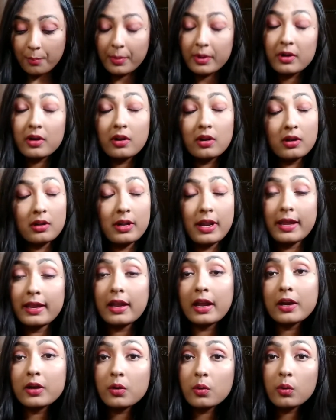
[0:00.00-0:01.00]
But
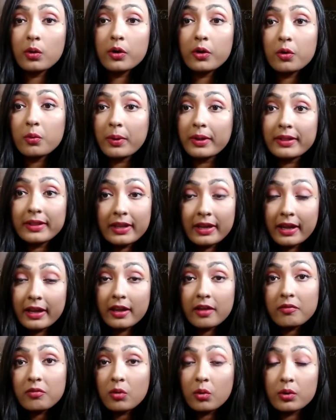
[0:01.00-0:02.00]
like I told you, one thing I
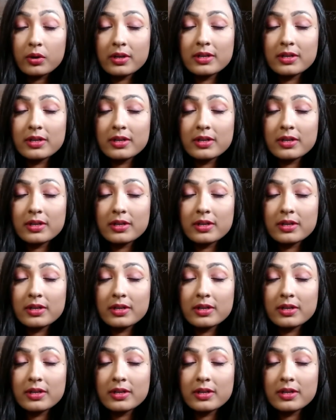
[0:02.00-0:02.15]
have